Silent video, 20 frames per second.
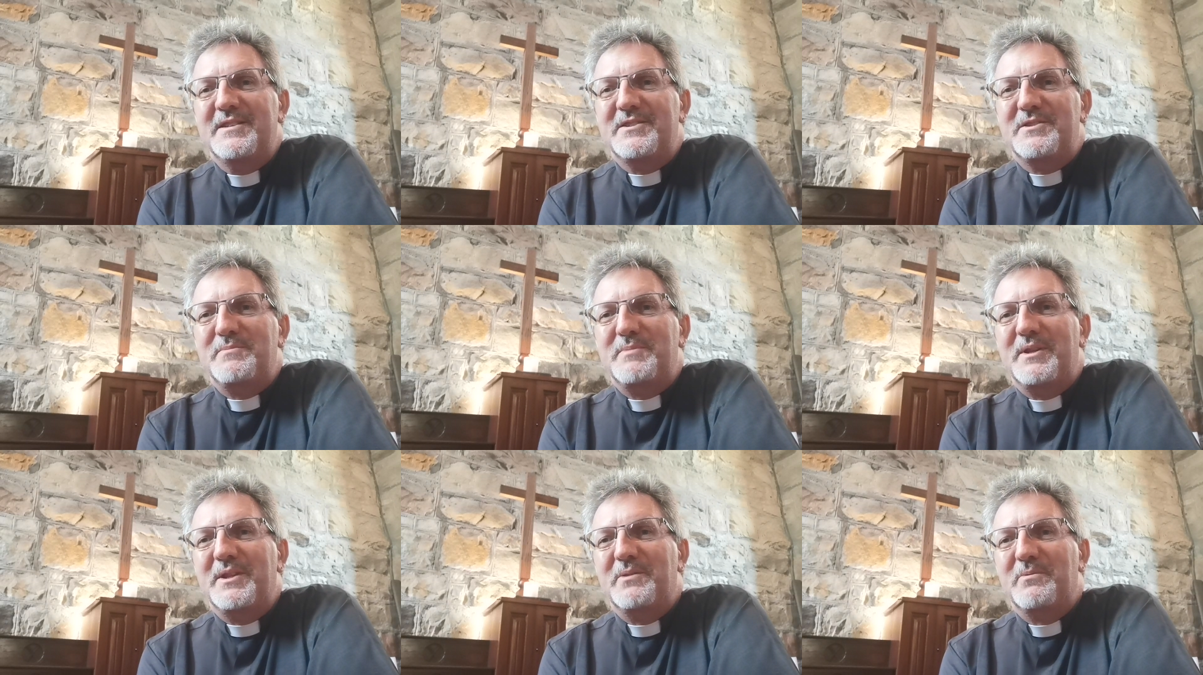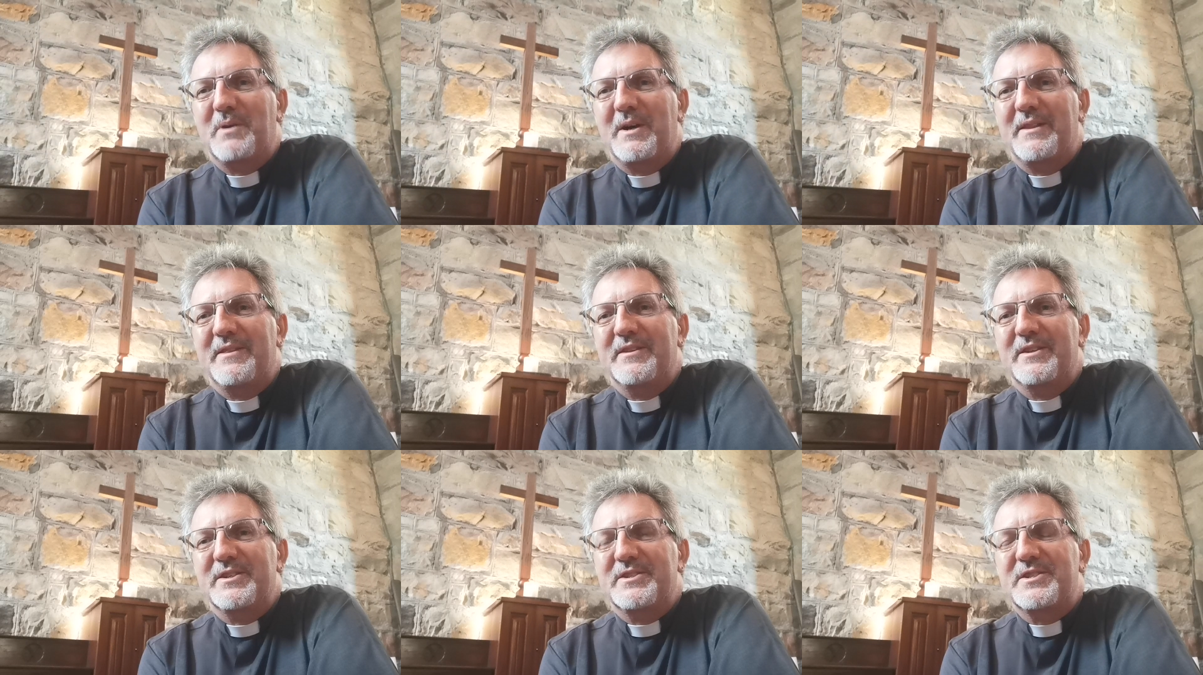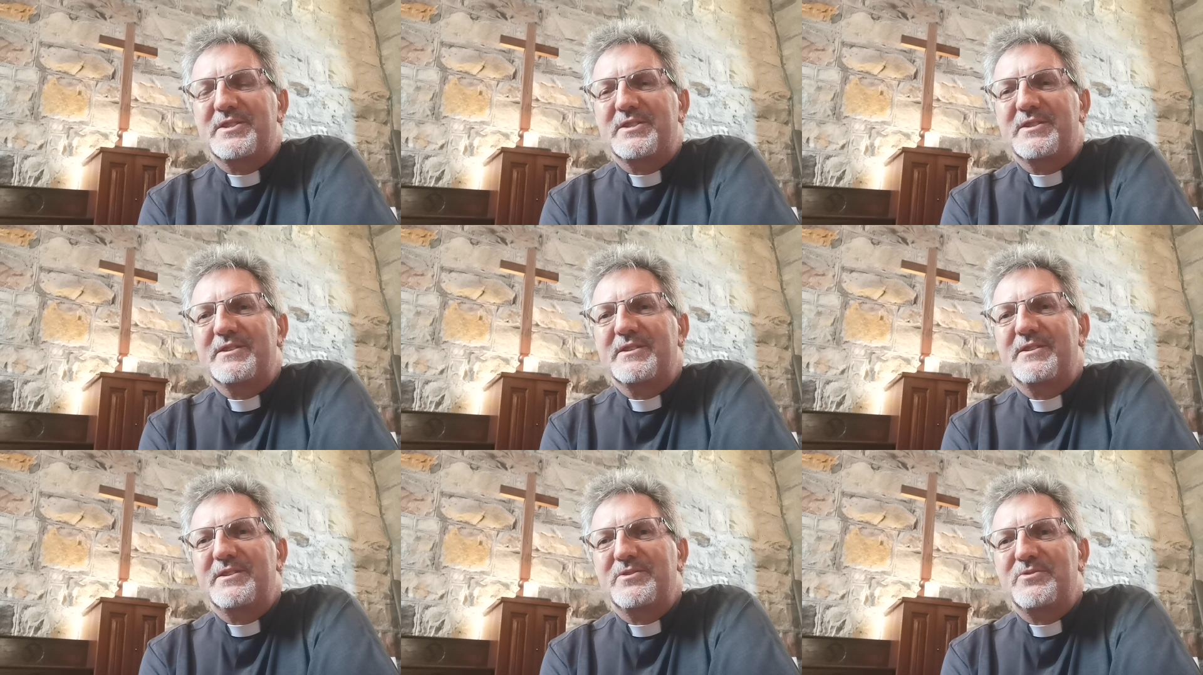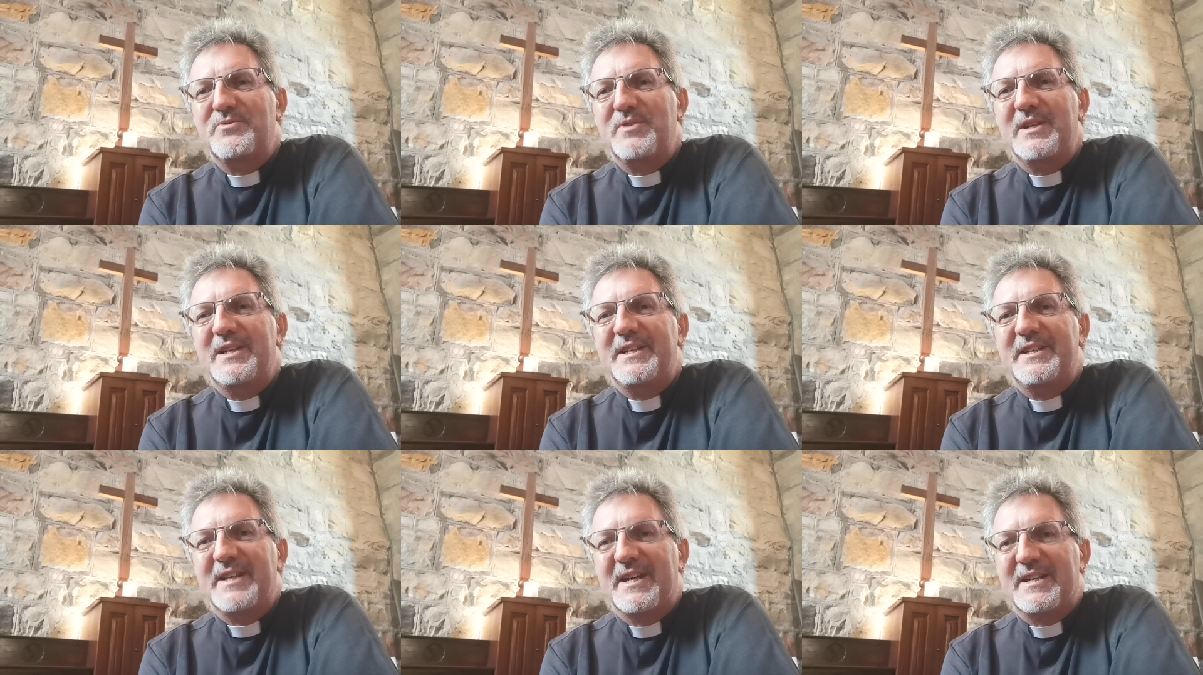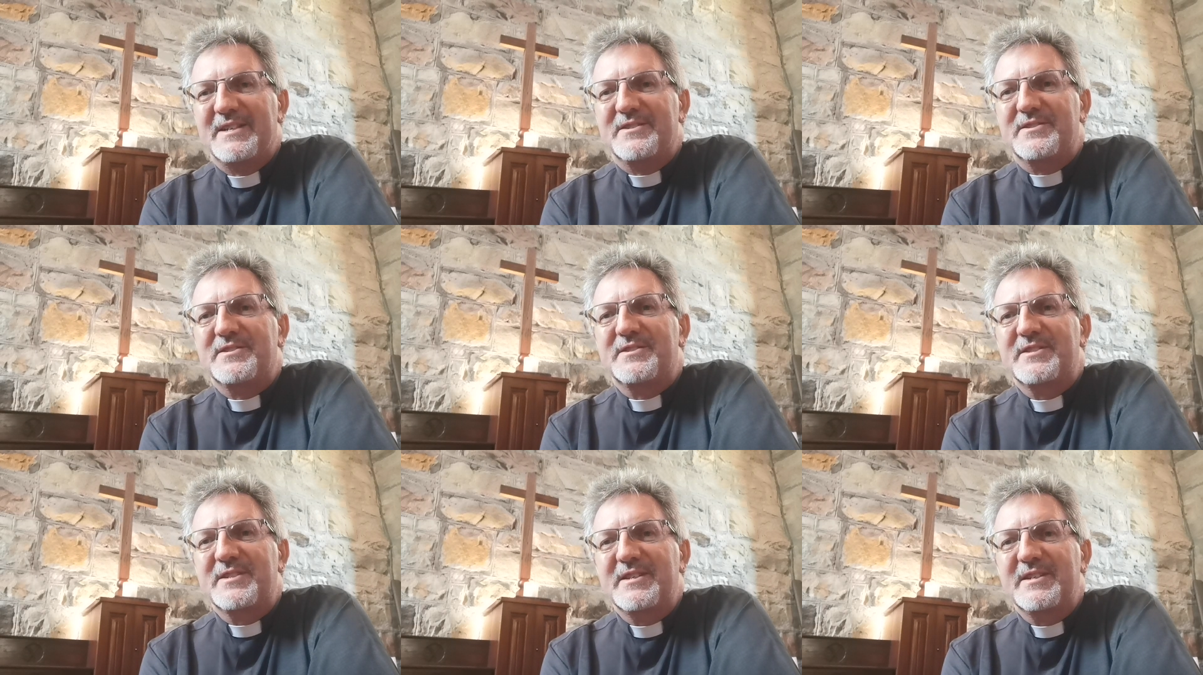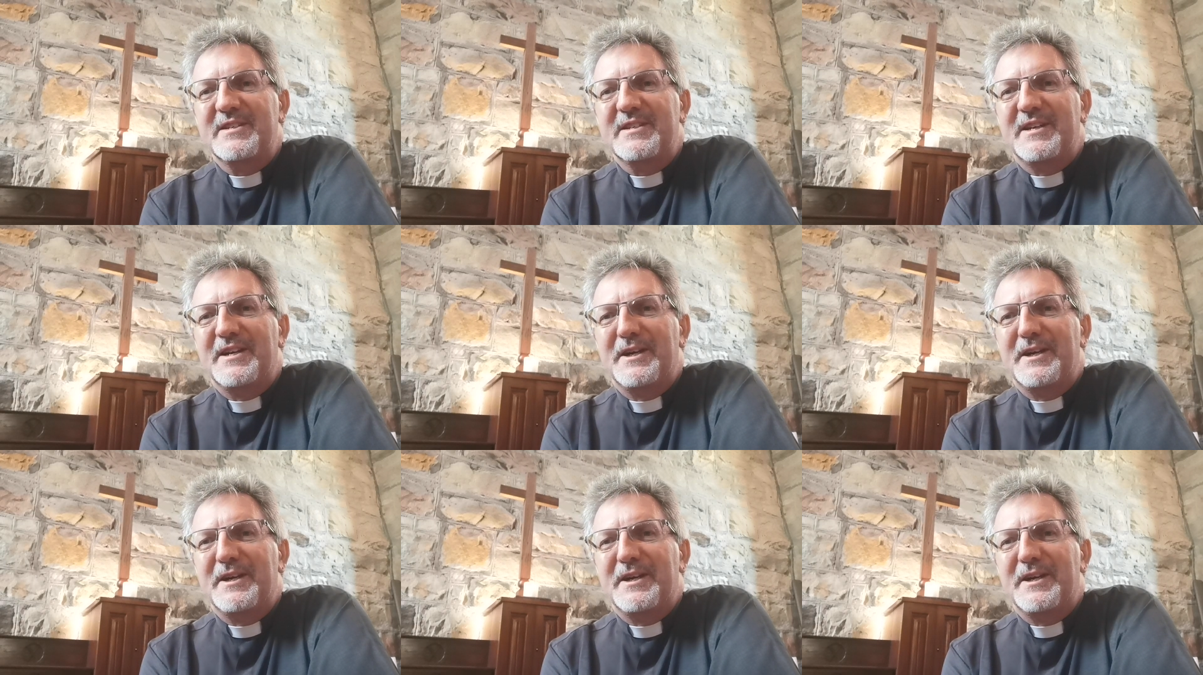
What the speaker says: to be the one that really does